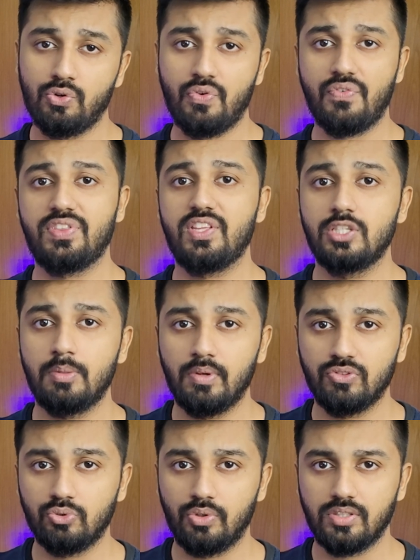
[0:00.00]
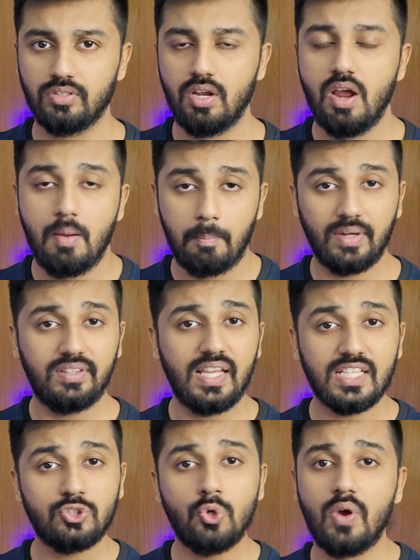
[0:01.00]
256GB of storage, but
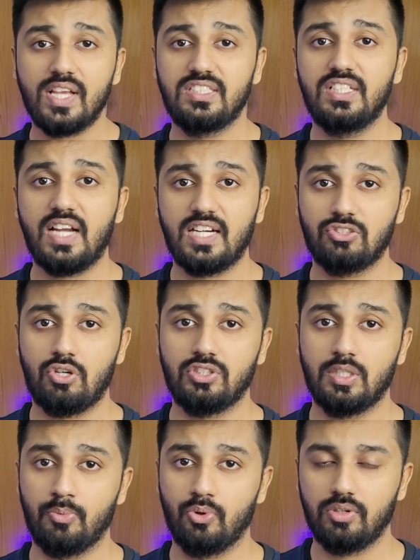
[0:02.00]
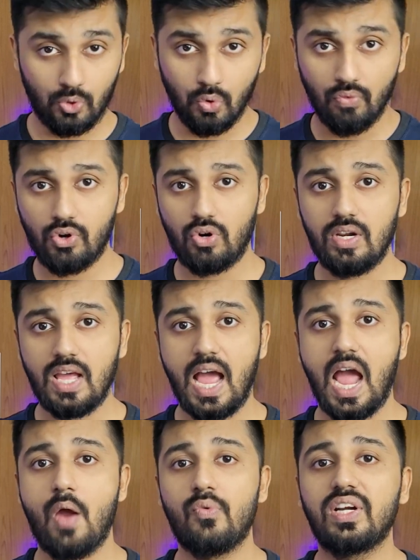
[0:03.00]
there's no SD card slot support. Overall,
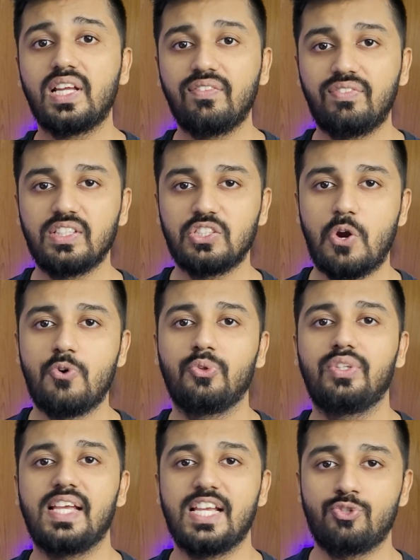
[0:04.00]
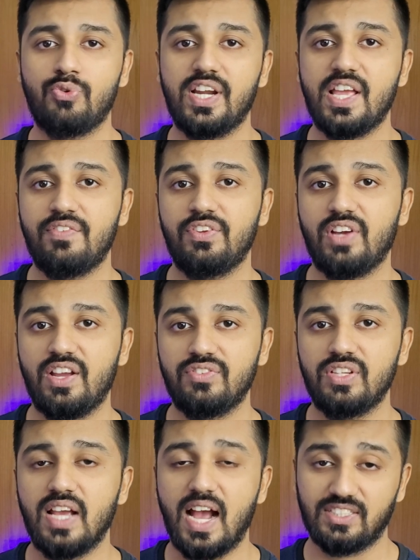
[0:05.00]
I would give this round to the S20 FE
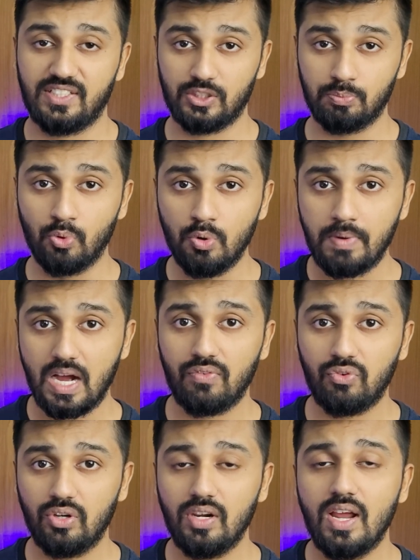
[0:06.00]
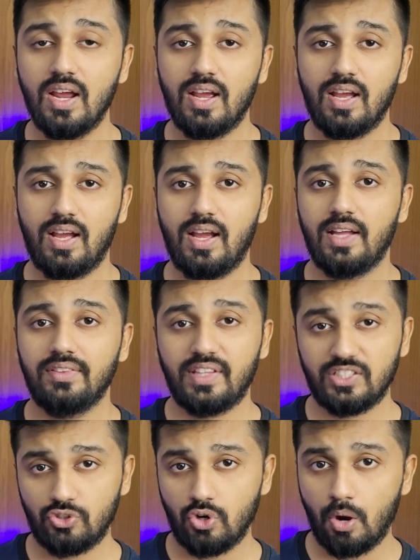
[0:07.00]
5G as it is more powerful, and there
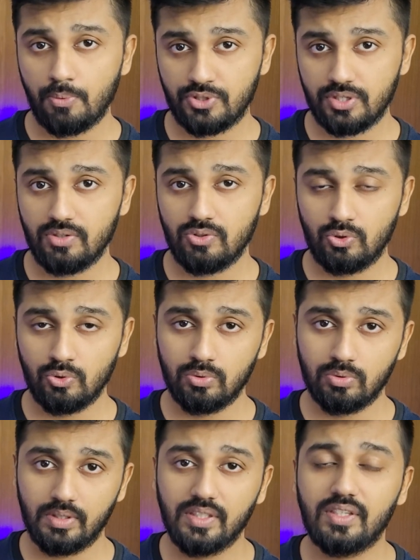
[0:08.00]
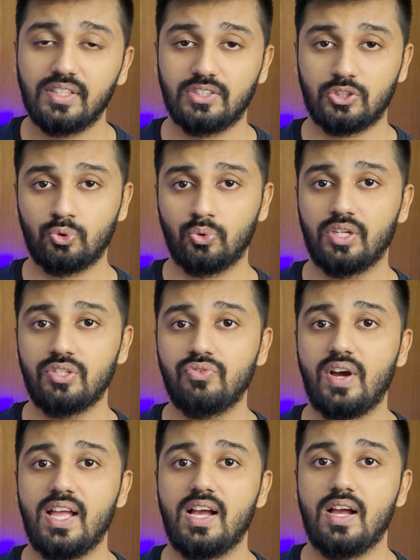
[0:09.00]
is an option to increase the storage
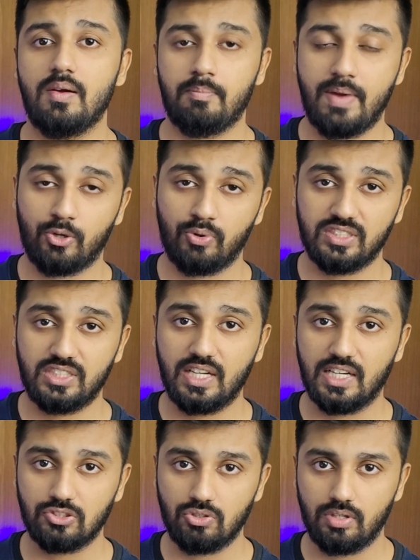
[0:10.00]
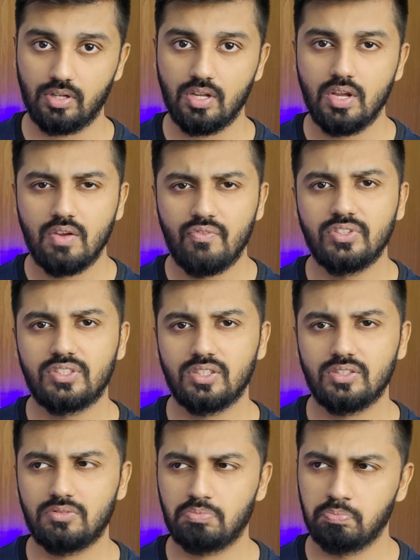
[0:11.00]
via micro SD card slot, which
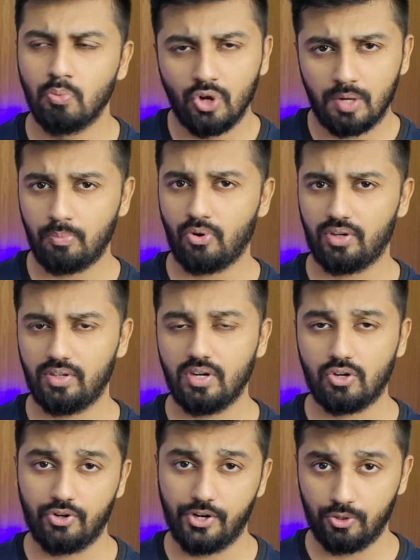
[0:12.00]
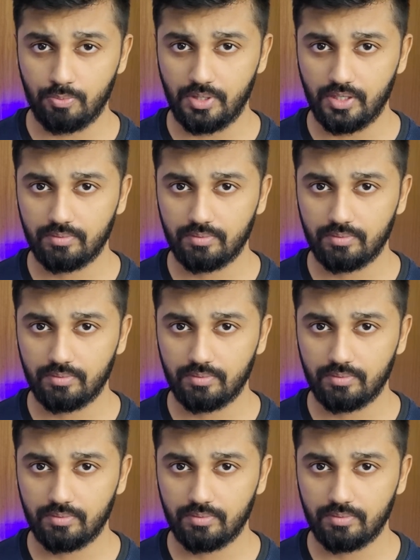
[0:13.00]
is more important according to me.